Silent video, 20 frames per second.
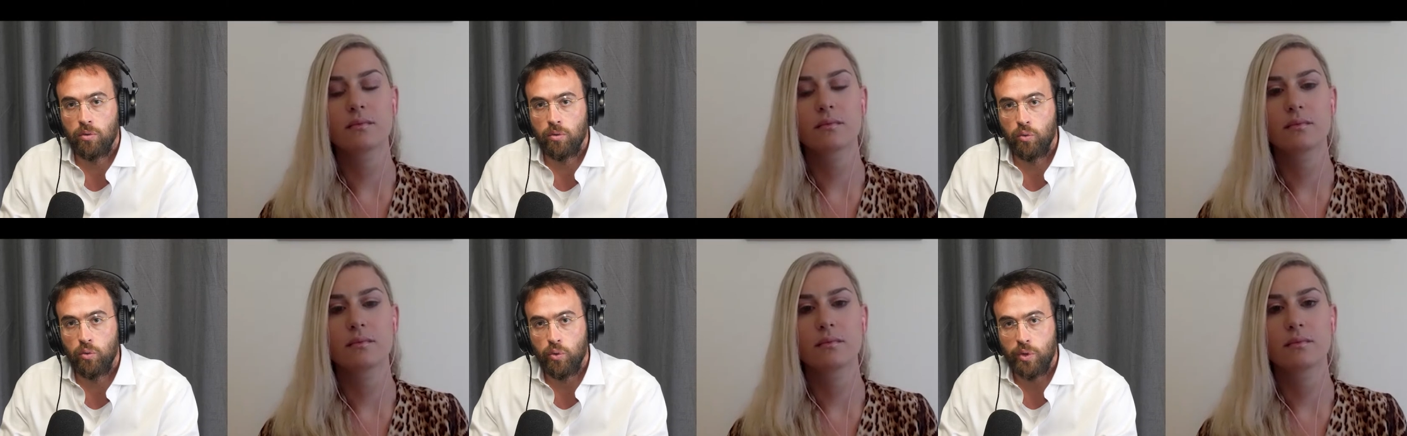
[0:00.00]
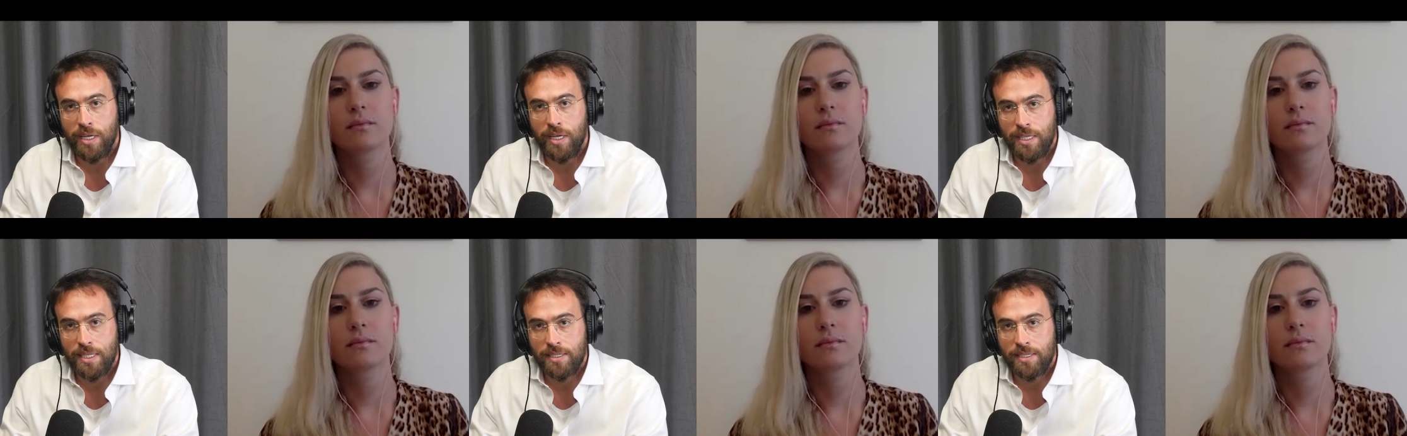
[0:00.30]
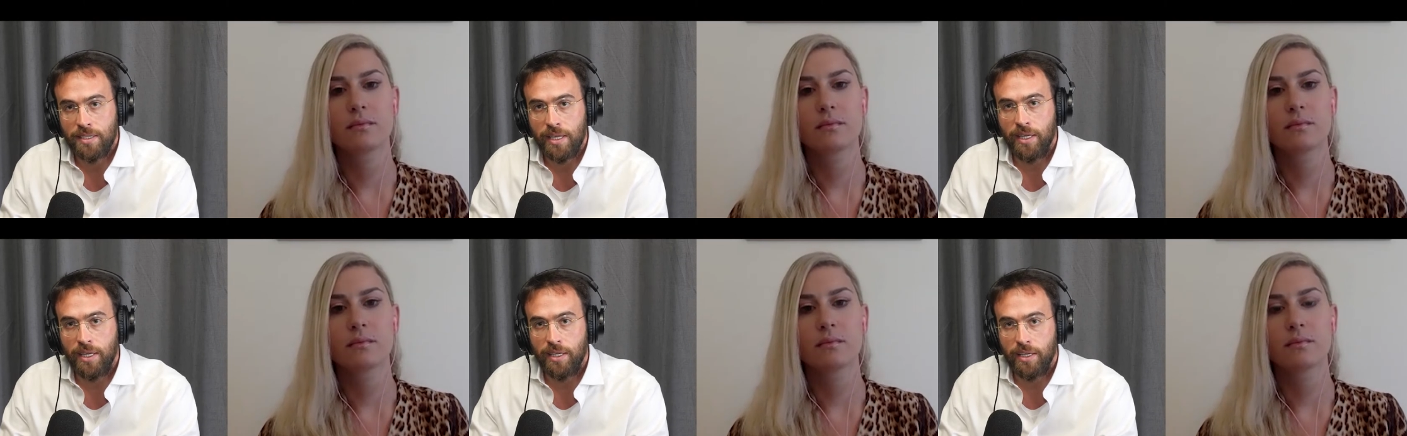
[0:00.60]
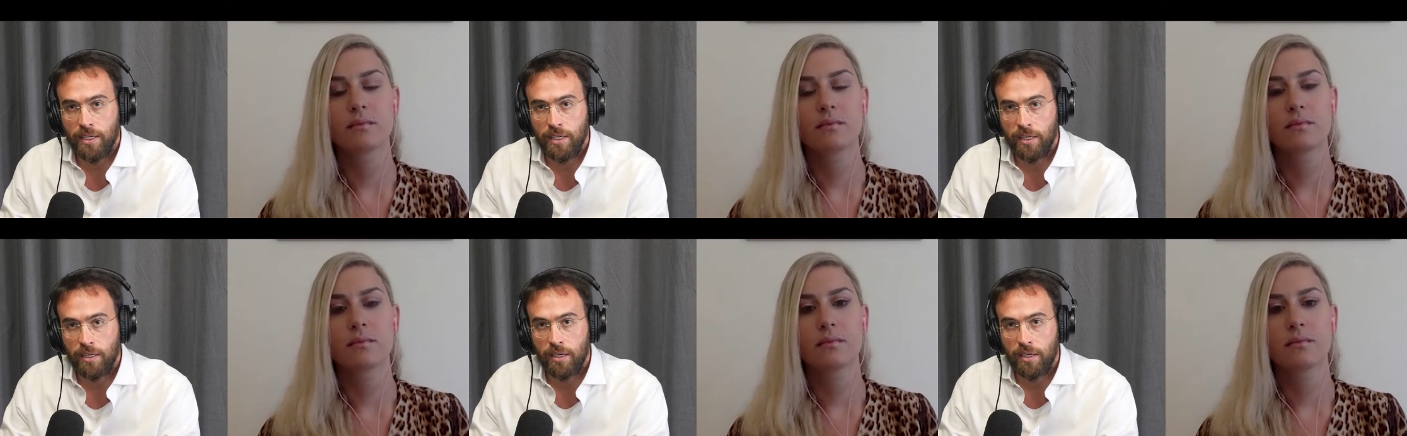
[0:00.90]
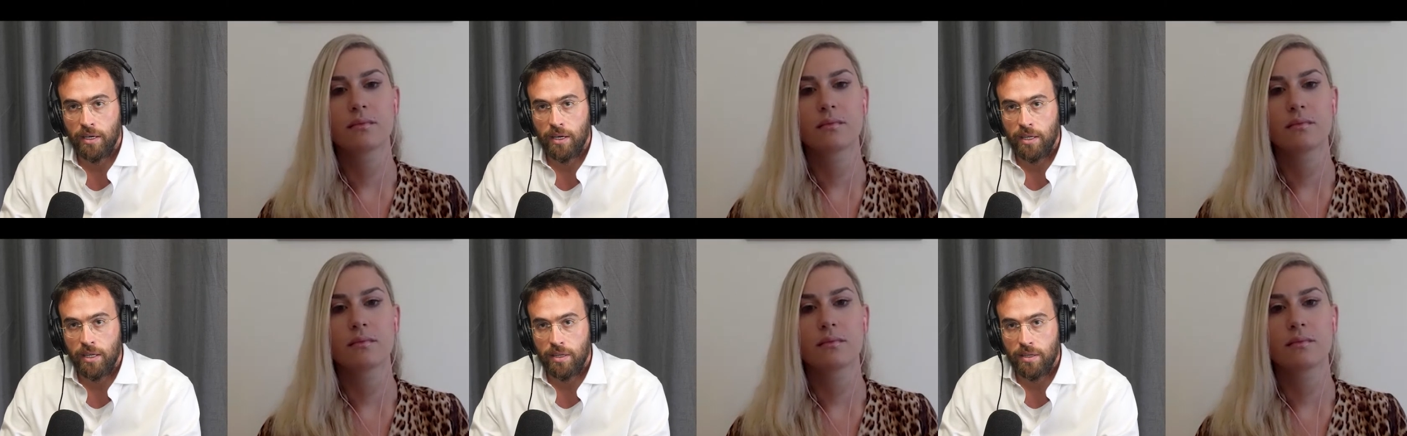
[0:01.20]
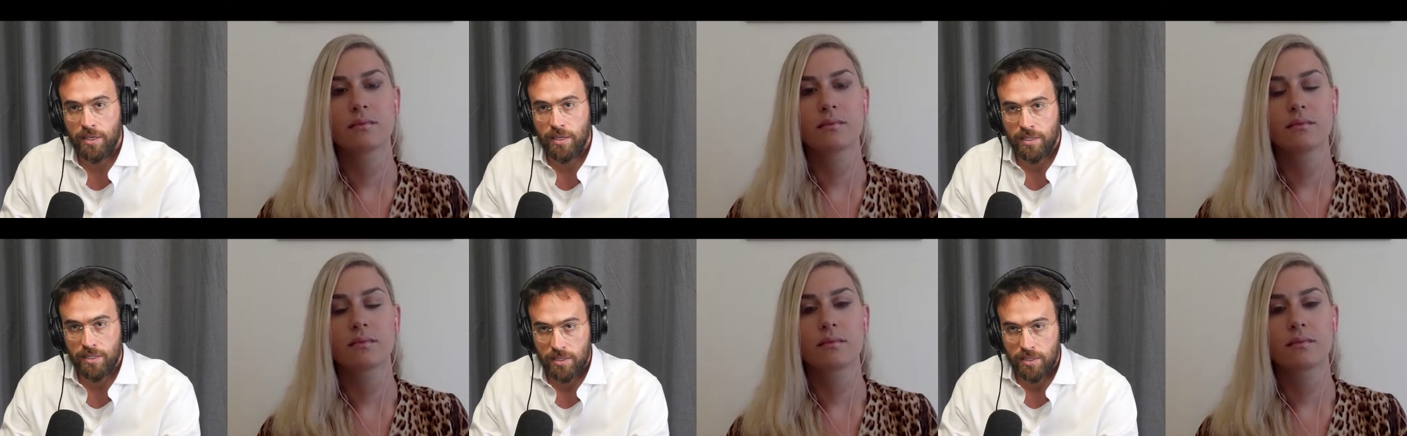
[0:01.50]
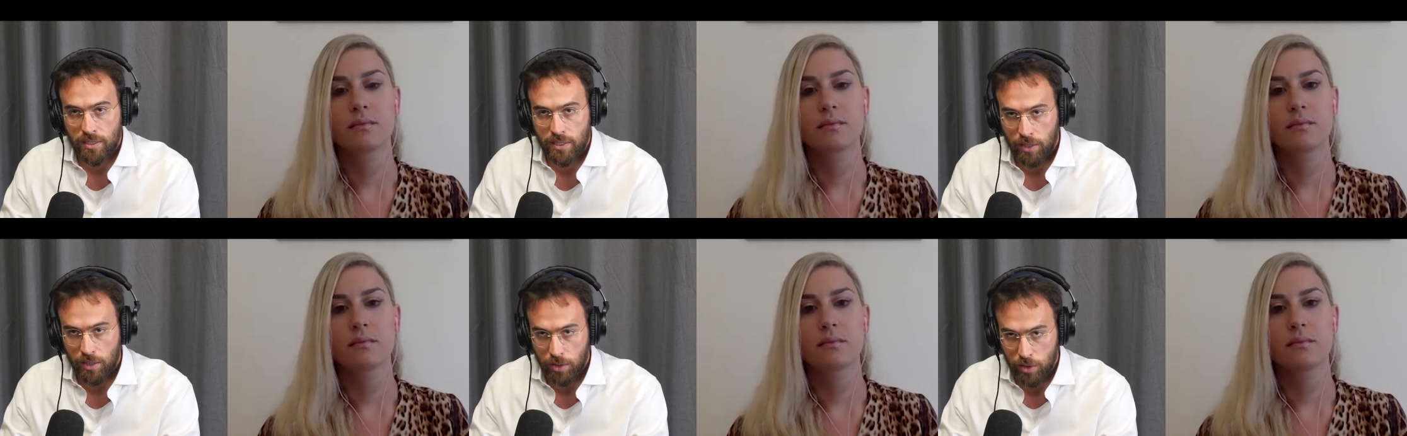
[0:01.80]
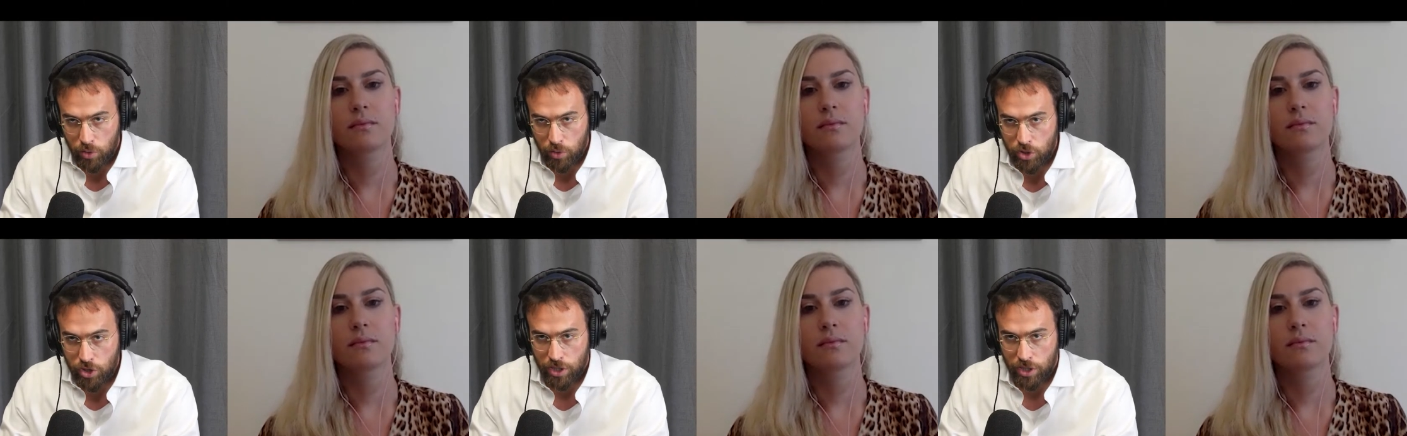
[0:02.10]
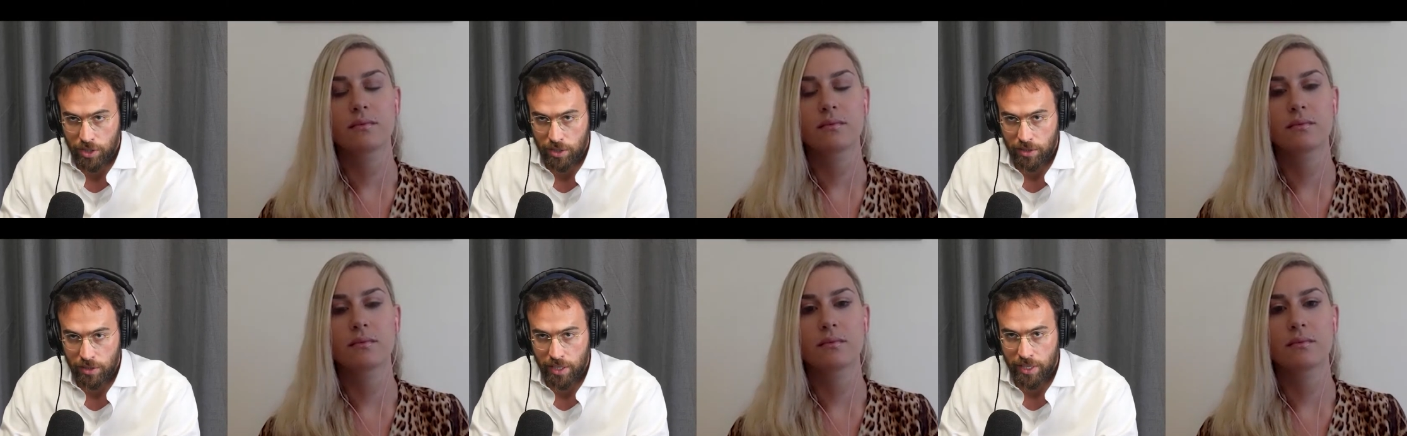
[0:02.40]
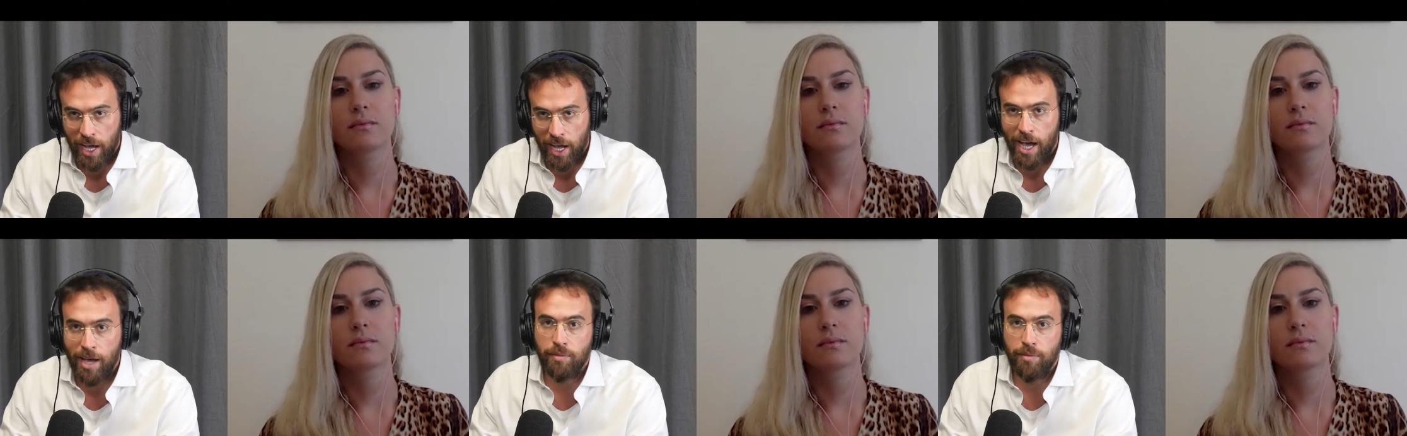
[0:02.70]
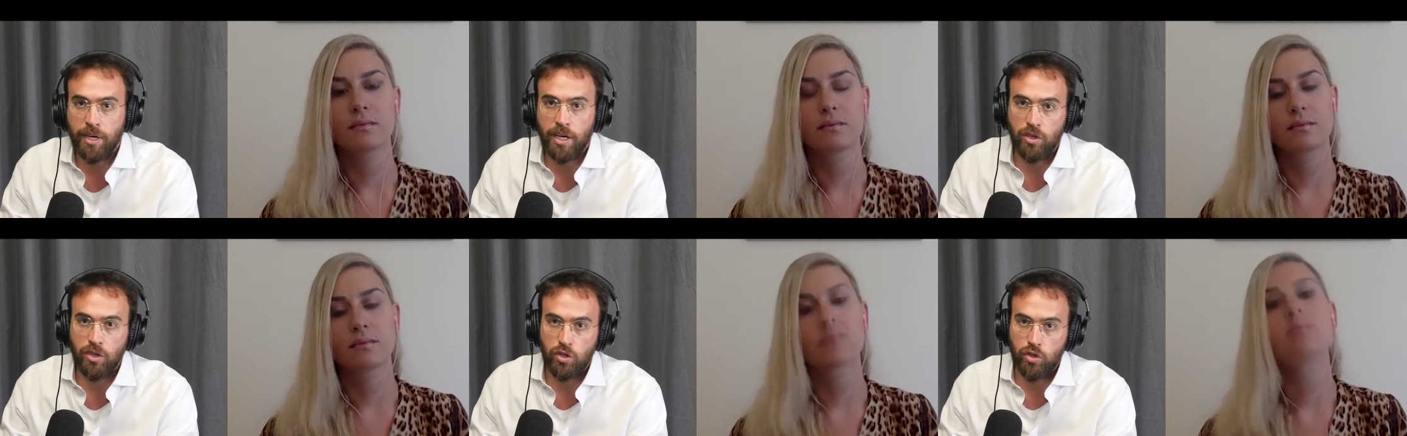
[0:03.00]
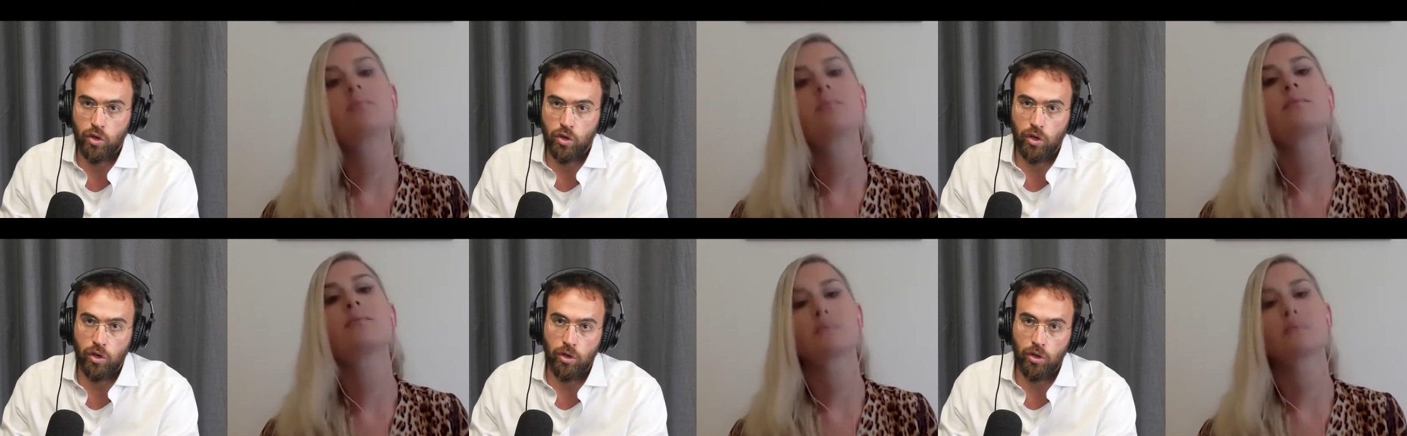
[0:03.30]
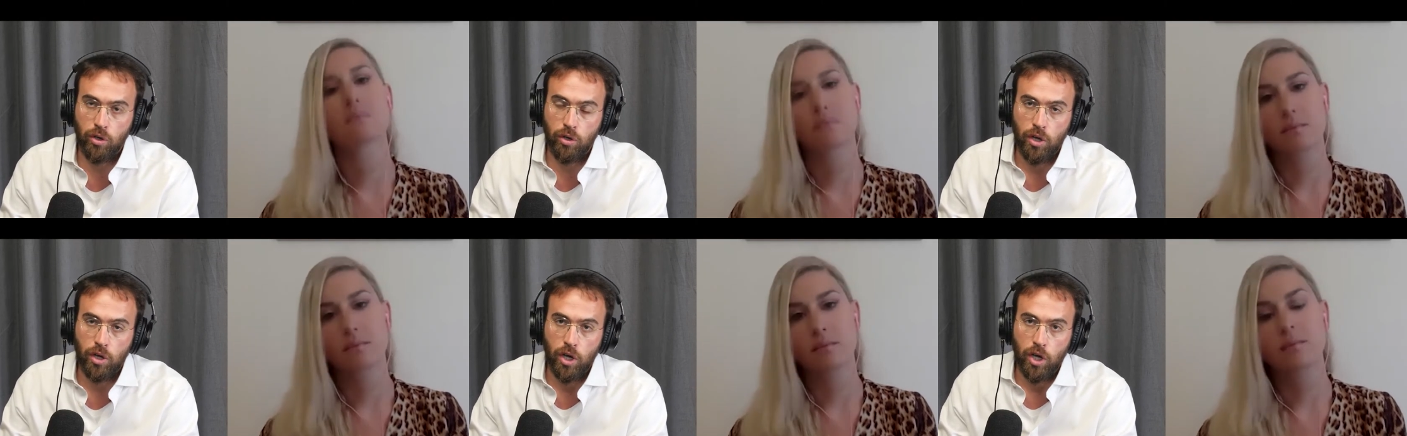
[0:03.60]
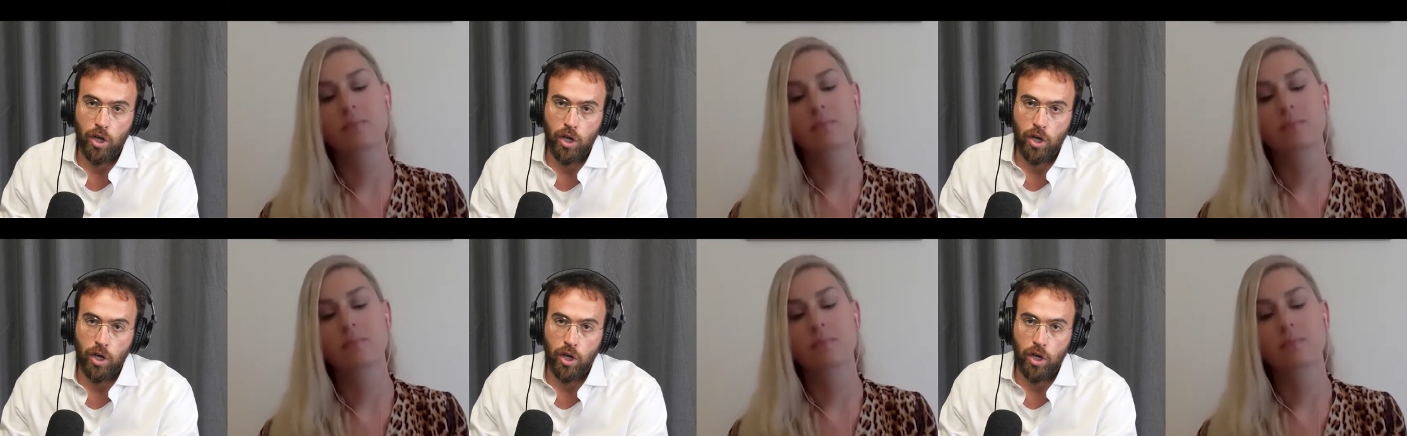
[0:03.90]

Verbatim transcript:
Speaker 1: reinstating this illusion that I'm in control